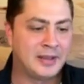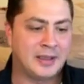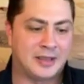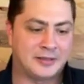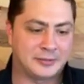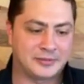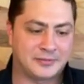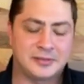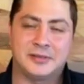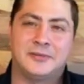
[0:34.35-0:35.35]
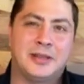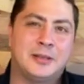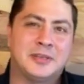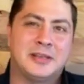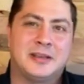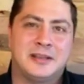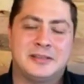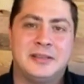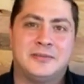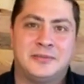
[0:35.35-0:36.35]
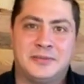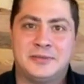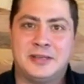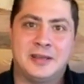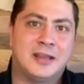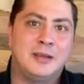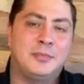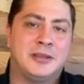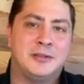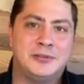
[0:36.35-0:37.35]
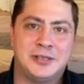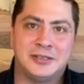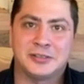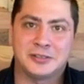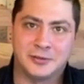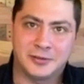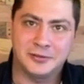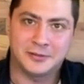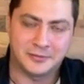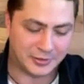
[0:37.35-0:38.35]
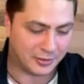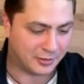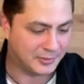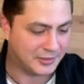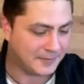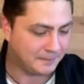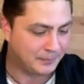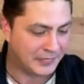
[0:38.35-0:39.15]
Uh, this was originally developed in 1959 by Eugene Stoner over at Armalite,